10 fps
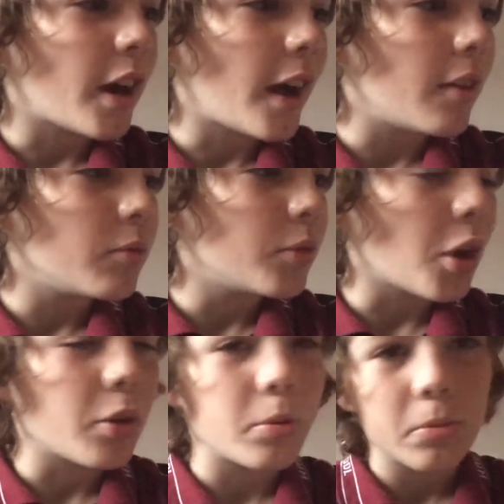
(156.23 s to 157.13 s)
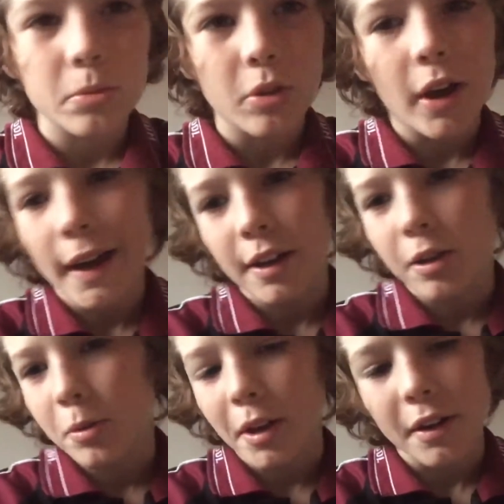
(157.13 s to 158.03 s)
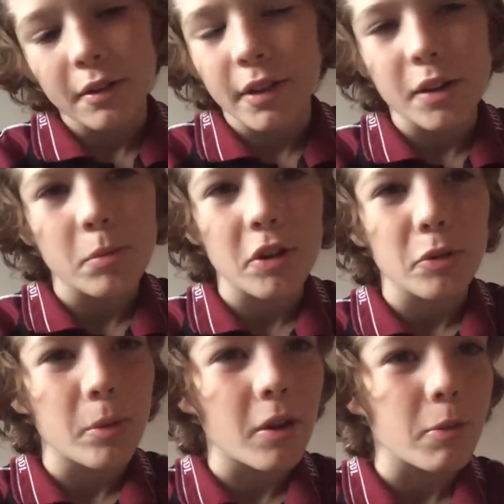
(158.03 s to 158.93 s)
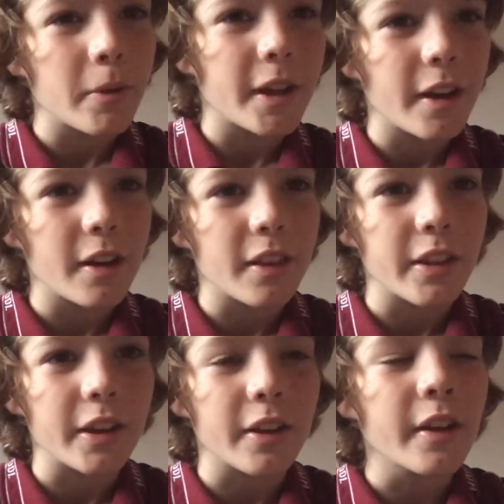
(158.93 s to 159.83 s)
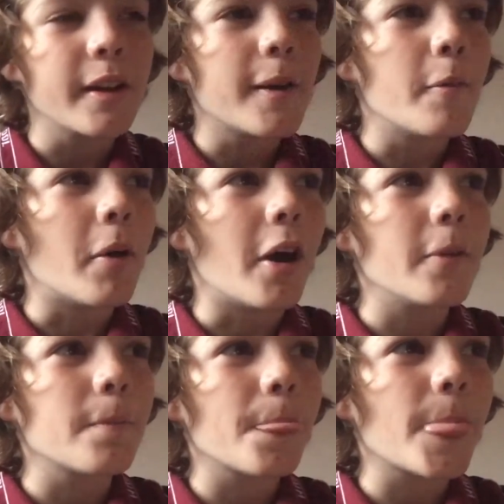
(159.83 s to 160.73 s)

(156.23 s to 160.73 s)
I don't like it when anybody's better than me at anything, but